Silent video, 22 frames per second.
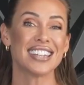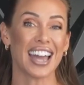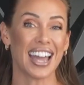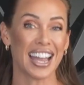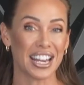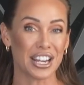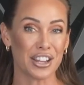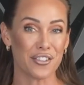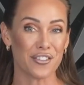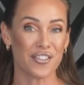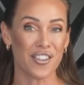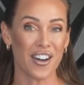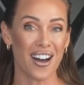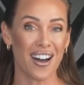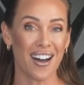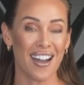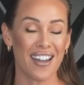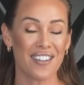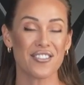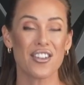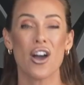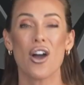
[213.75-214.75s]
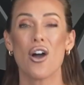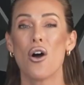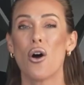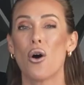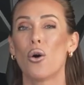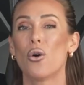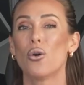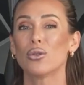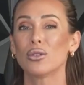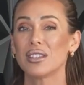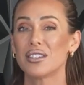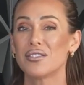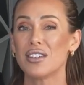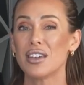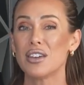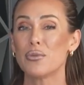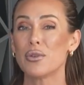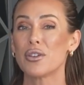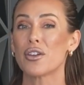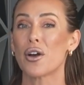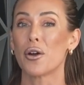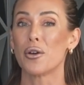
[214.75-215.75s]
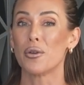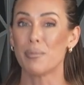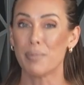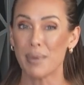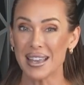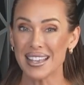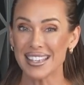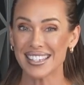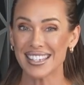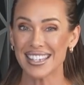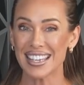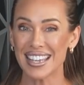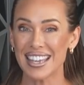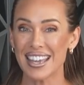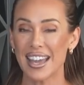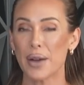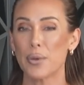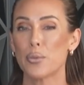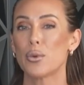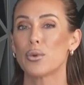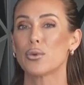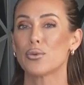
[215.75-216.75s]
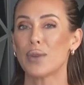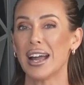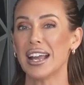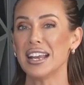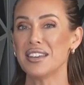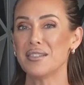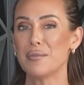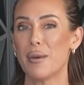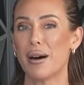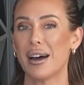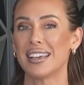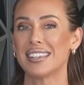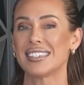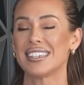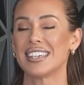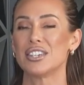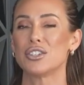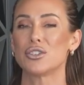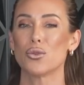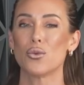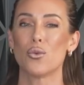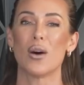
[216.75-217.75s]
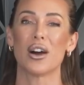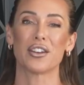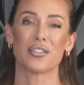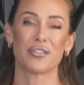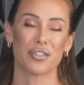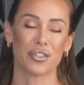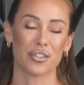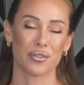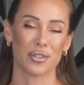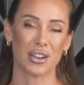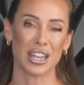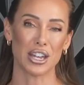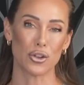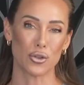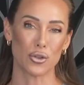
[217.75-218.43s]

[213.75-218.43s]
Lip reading: to 85, all living with obesity, and were randomized into one of three